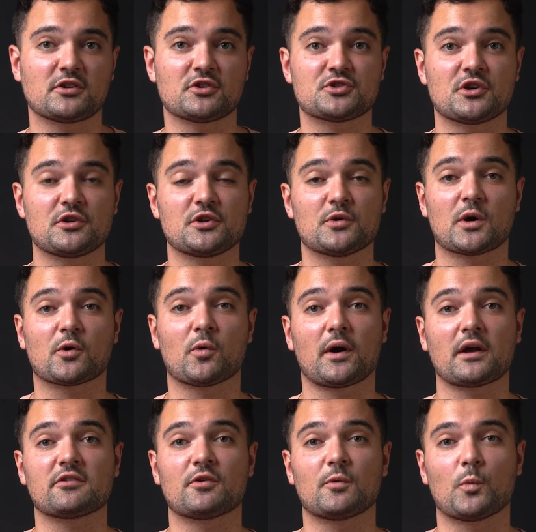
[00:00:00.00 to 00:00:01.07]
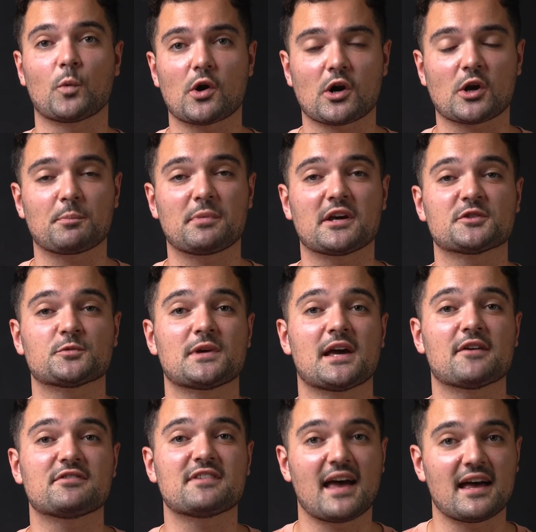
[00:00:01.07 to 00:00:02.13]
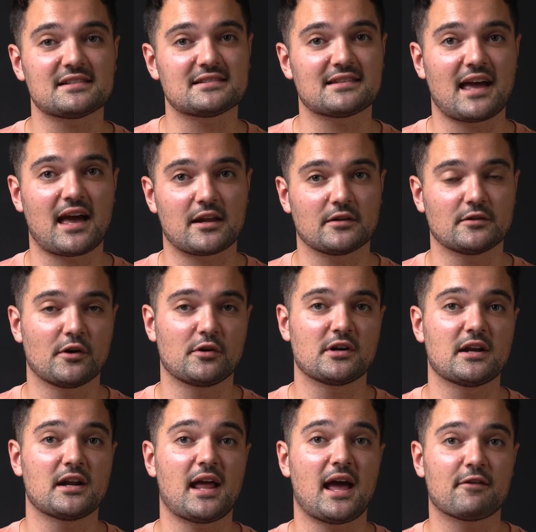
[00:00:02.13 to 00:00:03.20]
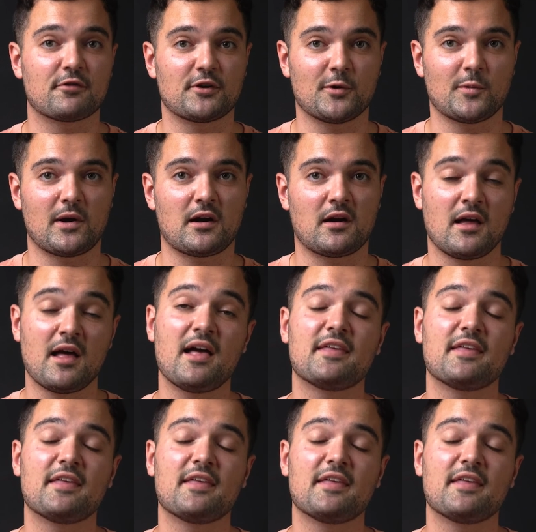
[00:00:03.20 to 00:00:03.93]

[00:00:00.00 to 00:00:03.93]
to show you are going to work because we have test data loaded in everywhere.